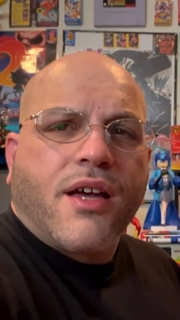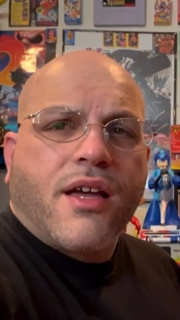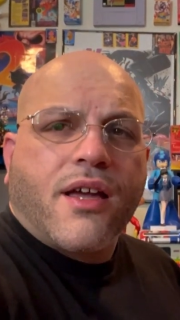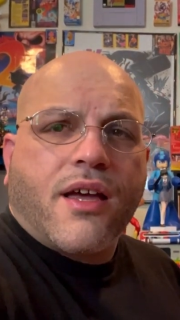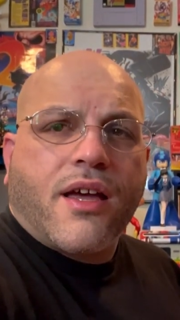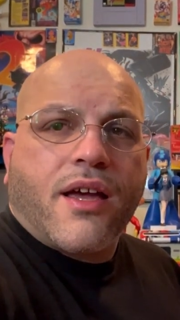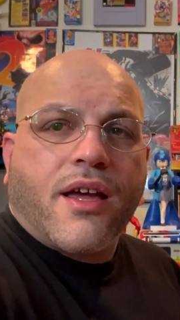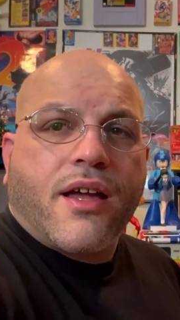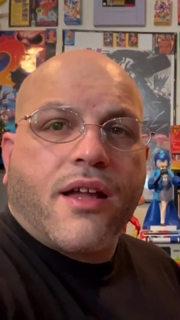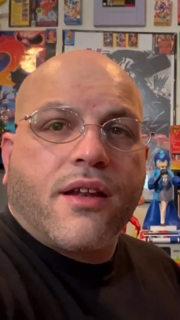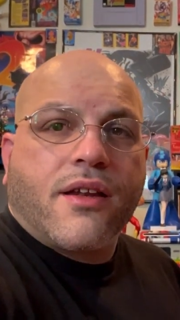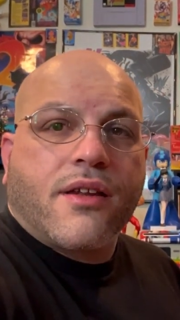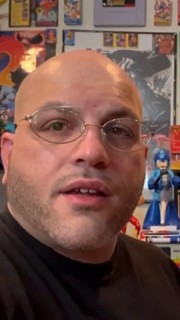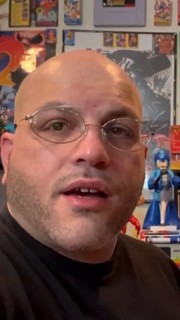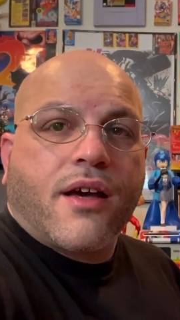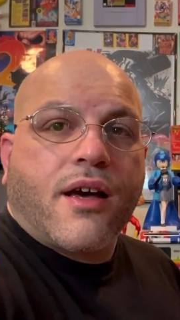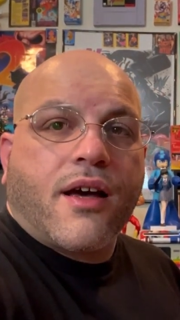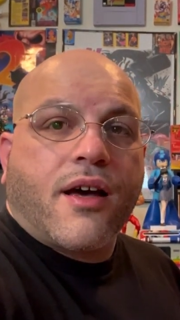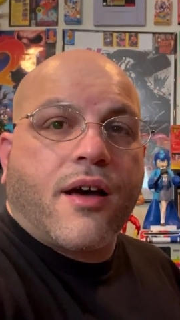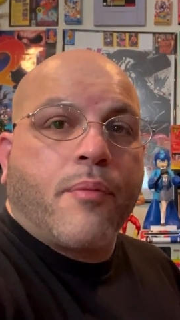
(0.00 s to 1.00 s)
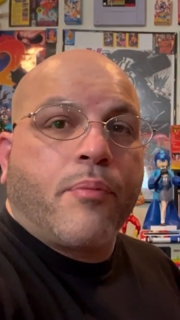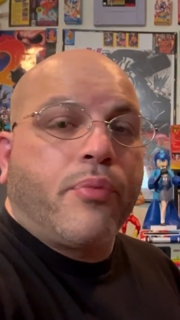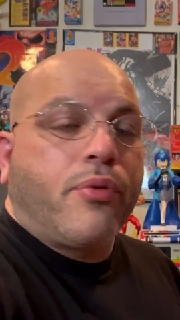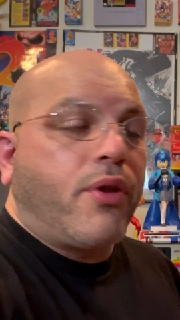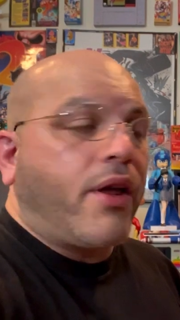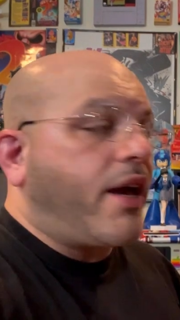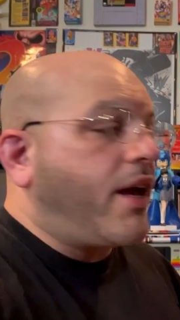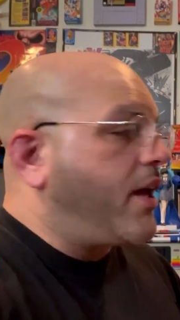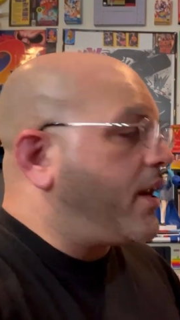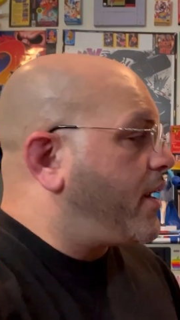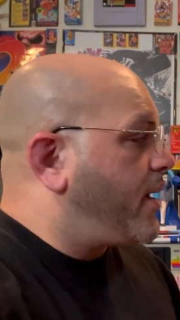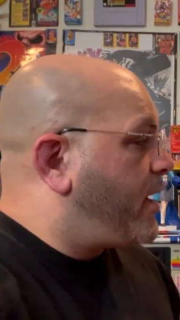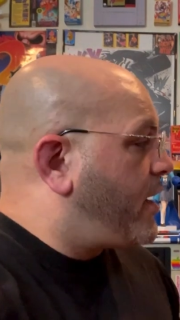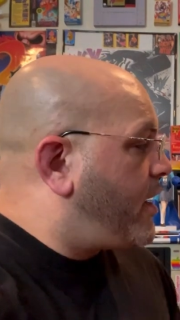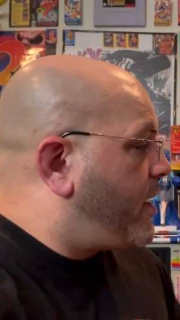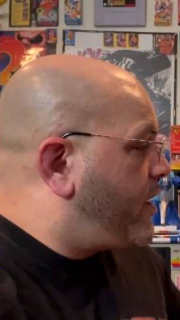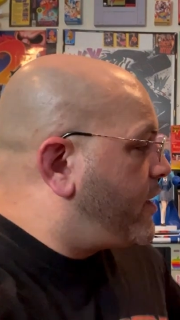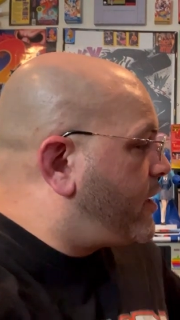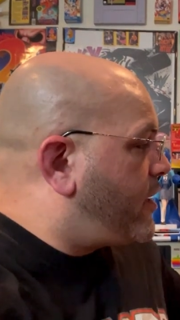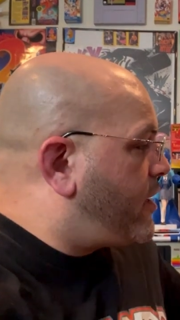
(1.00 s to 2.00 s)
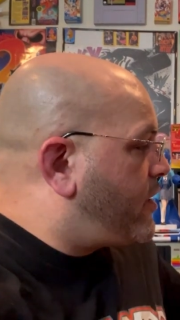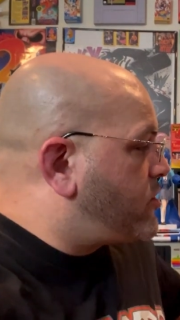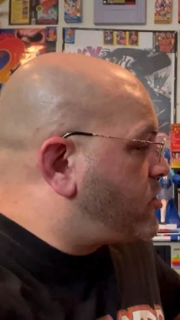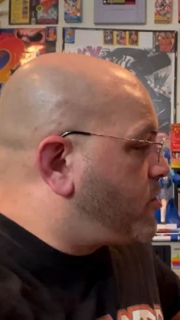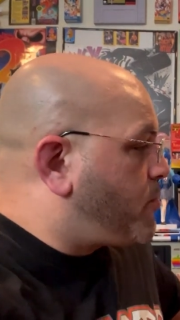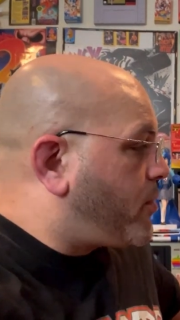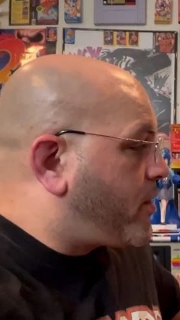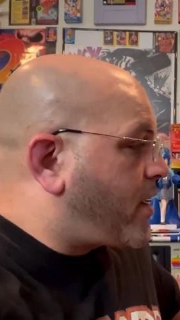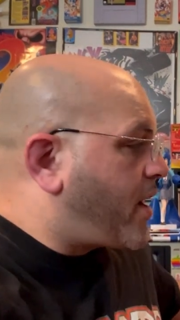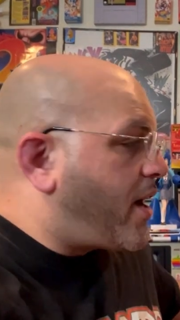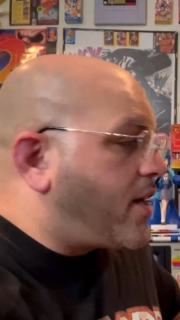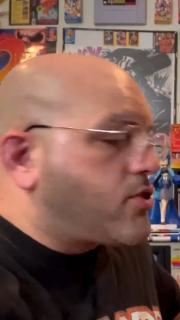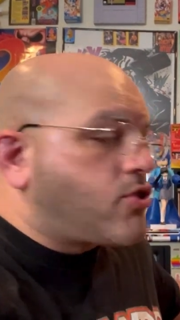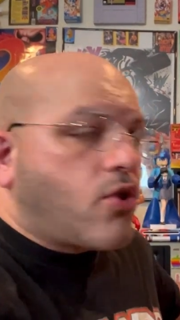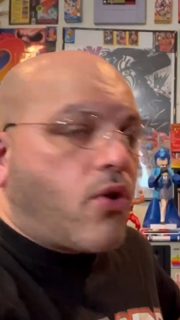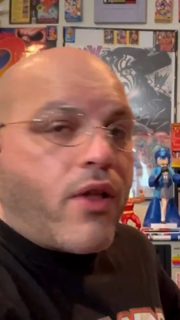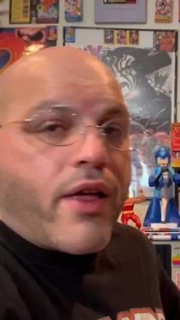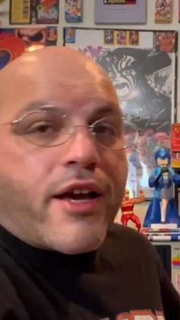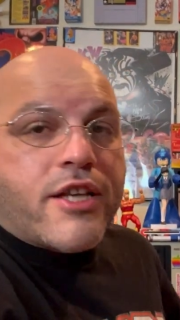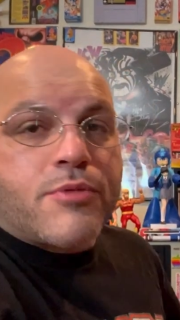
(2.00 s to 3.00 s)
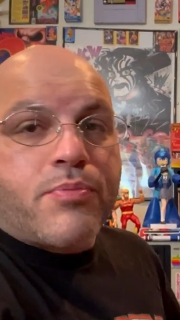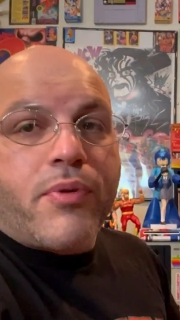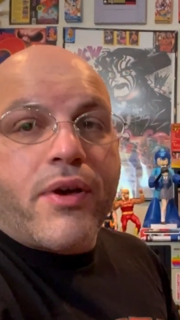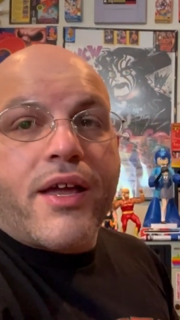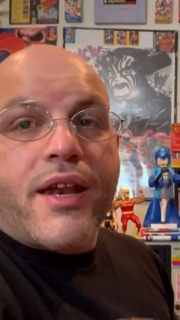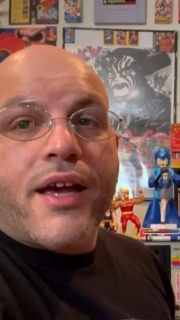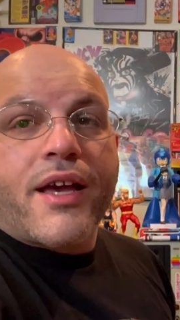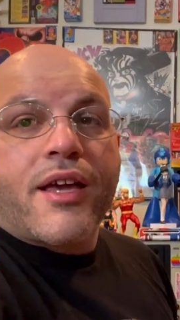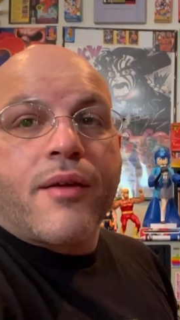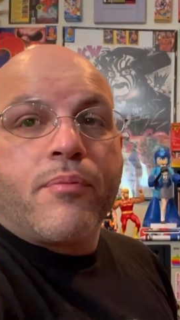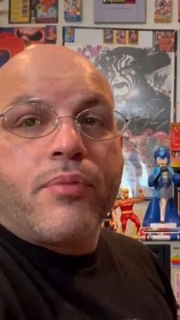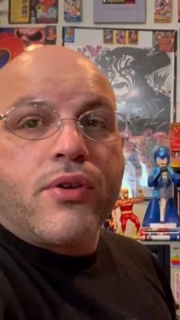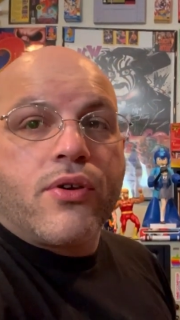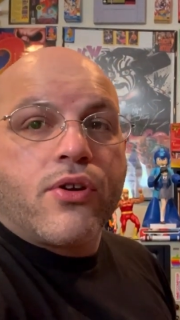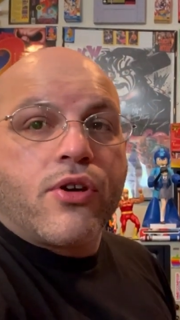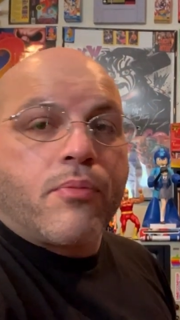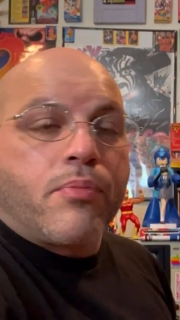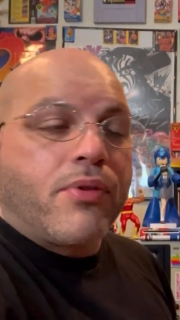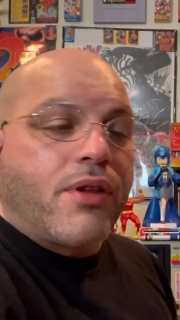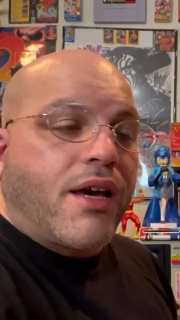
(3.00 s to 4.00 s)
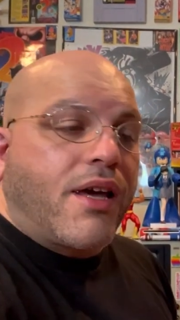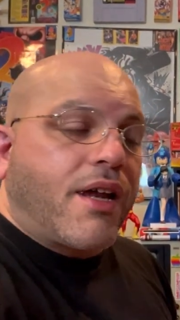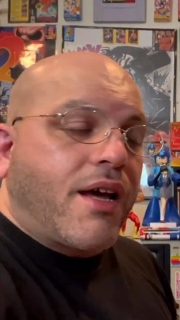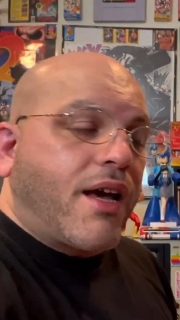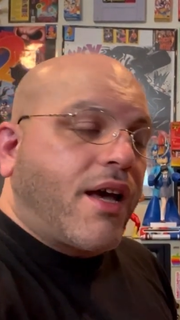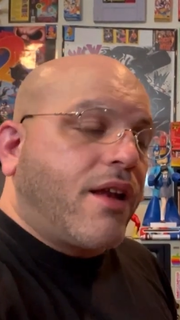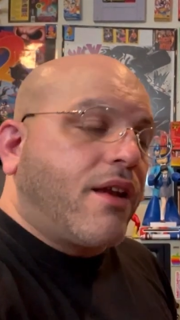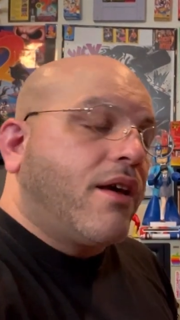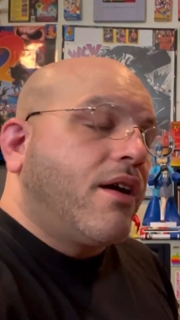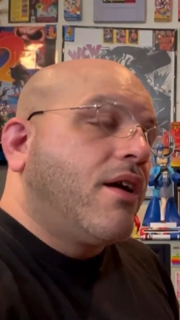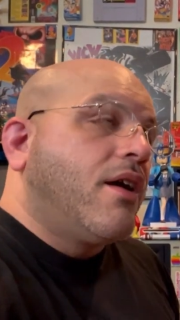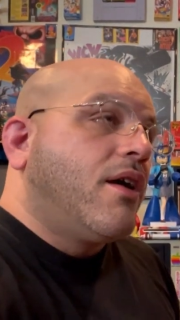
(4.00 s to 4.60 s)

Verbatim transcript: And uh, play it on uh, Super Console X. Play it on computer. Play it on